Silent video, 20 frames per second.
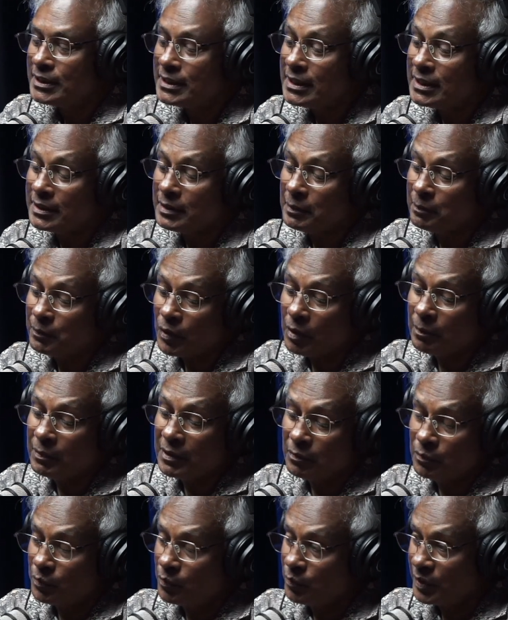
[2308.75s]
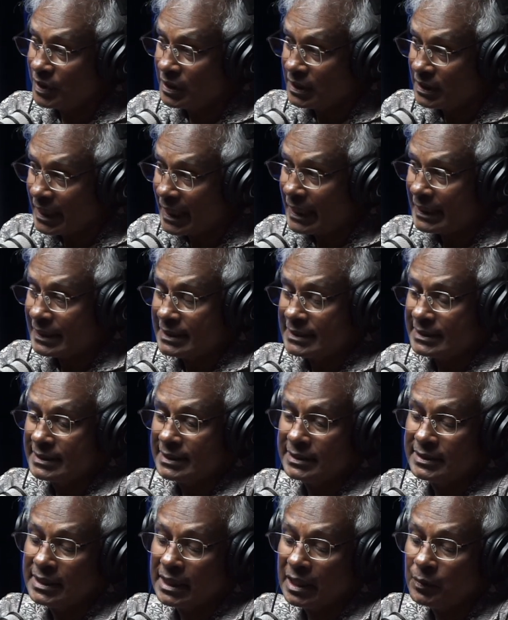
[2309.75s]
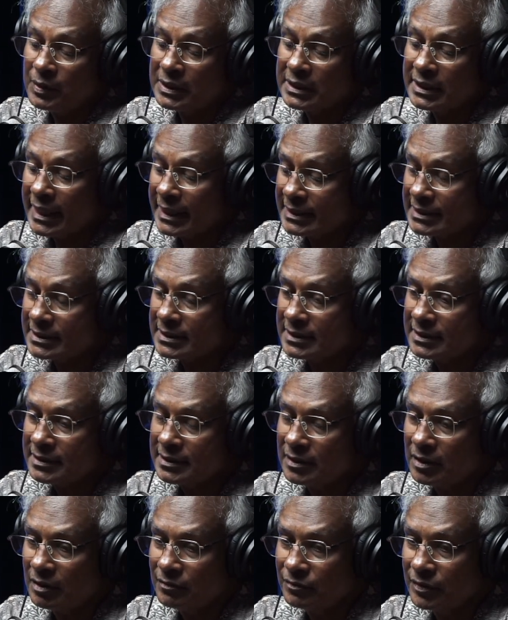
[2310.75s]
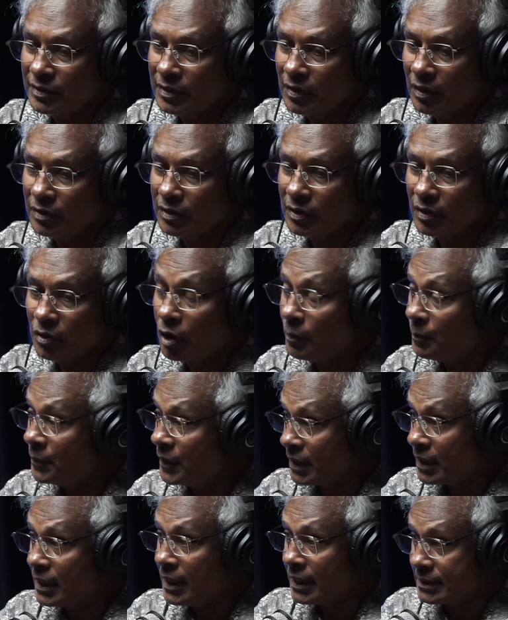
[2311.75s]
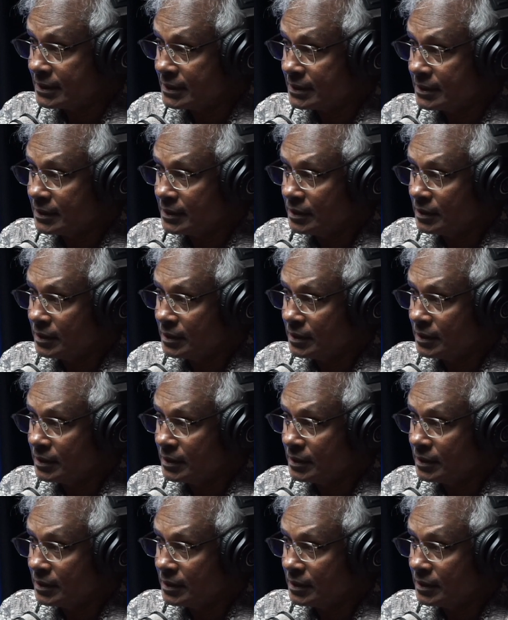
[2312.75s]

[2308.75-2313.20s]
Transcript: The problem with that is our tax on the corporate class